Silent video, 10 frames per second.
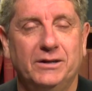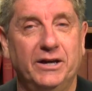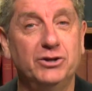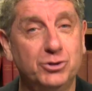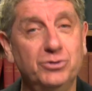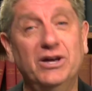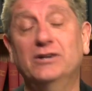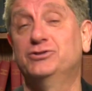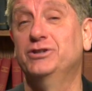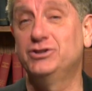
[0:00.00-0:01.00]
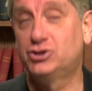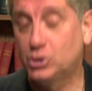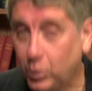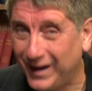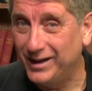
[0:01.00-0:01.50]
In
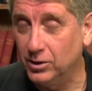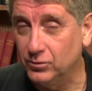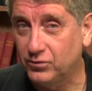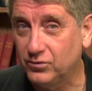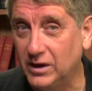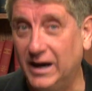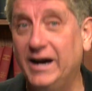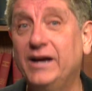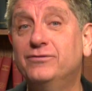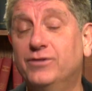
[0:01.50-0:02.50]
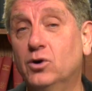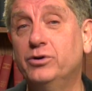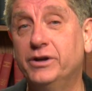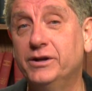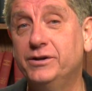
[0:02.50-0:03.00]
2012, I
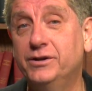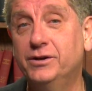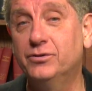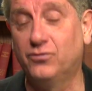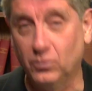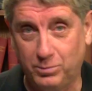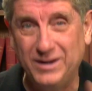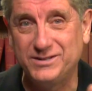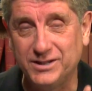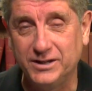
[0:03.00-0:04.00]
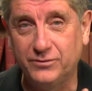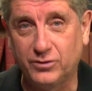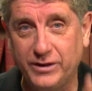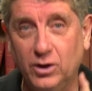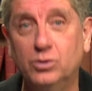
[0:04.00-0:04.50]
voted for president
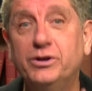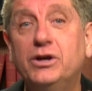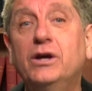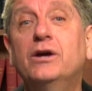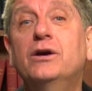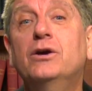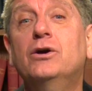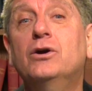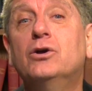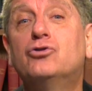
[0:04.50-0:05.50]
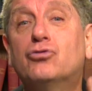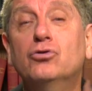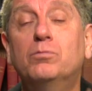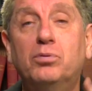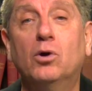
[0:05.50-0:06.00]
for the only
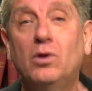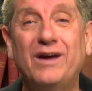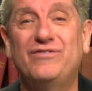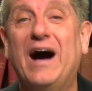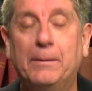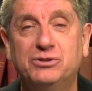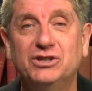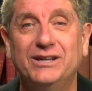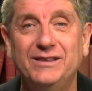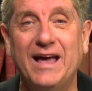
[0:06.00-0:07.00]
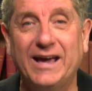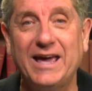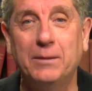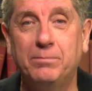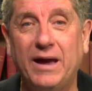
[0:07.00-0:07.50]
true pro-life option in that
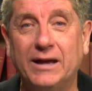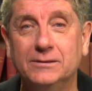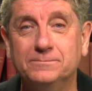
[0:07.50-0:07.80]
campaign.